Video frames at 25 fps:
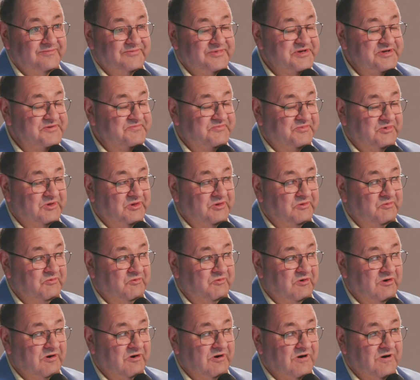people
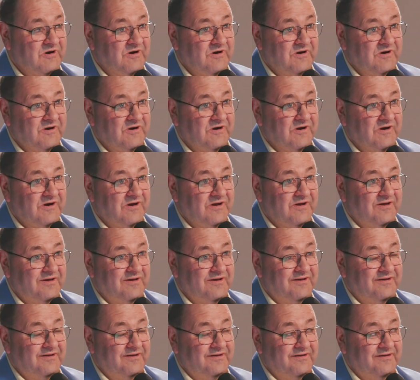were
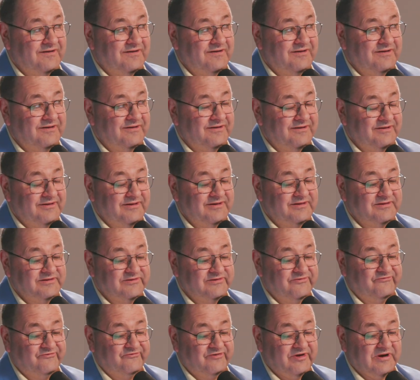
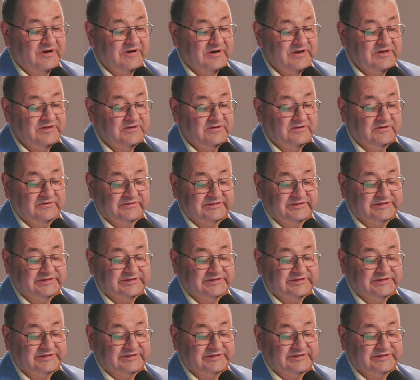in a very,